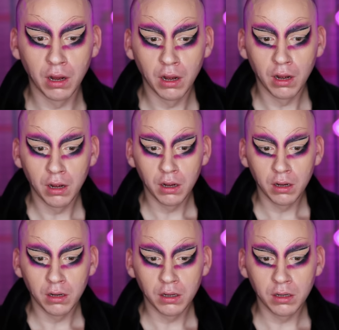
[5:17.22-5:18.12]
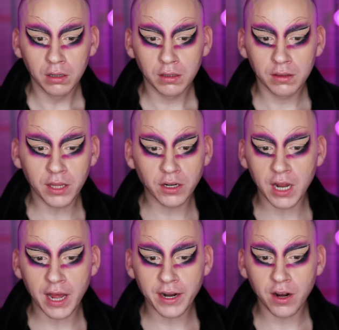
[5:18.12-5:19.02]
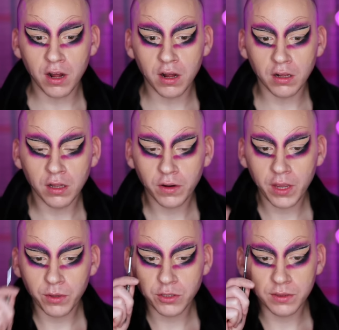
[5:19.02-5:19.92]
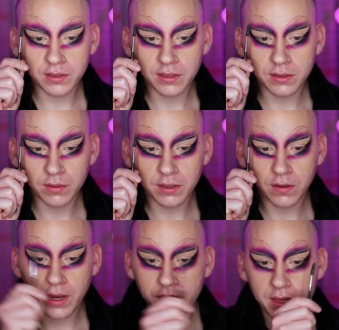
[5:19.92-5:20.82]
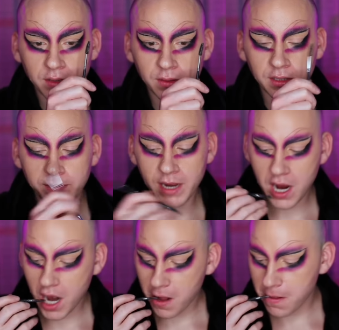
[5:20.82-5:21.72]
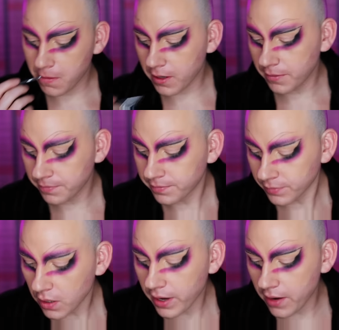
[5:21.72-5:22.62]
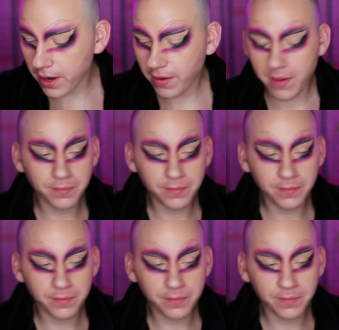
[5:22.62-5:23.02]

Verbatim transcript: They're not at all. Okay, which one's this one? Okay, this one needs to be higher. Okay. Okay, okay, okay.